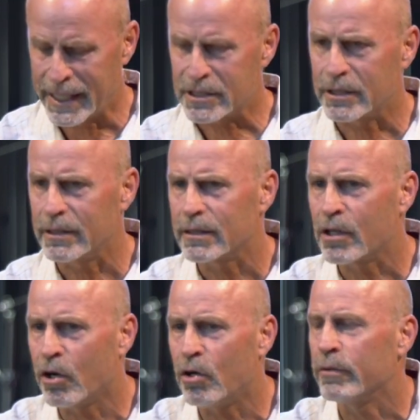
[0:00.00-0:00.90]
That's
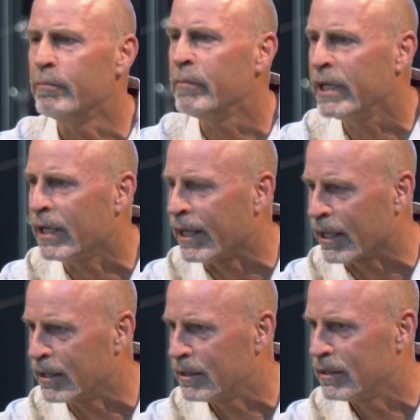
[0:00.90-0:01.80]
called
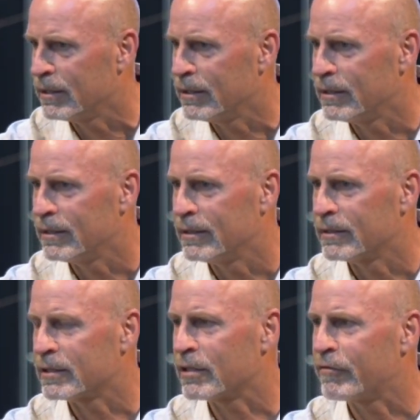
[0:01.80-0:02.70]
meaning.
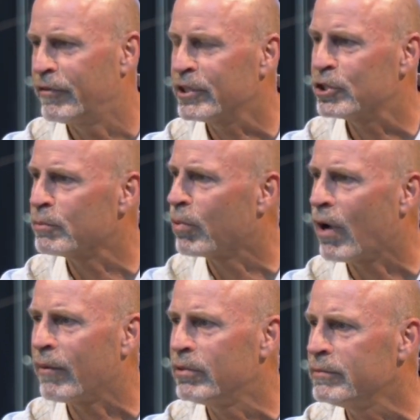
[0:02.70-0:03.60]
Does it fix your
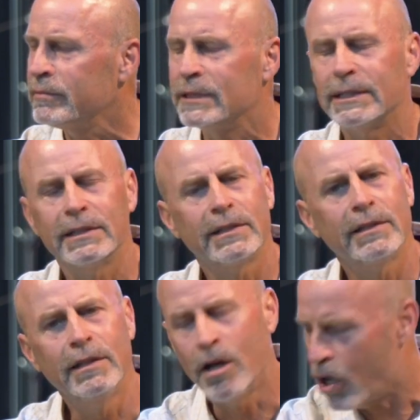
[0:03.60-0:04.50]
problem?
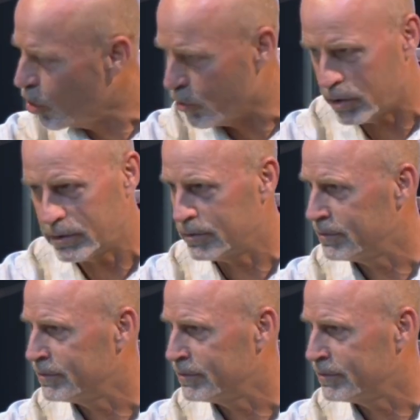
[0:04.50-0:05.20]
No.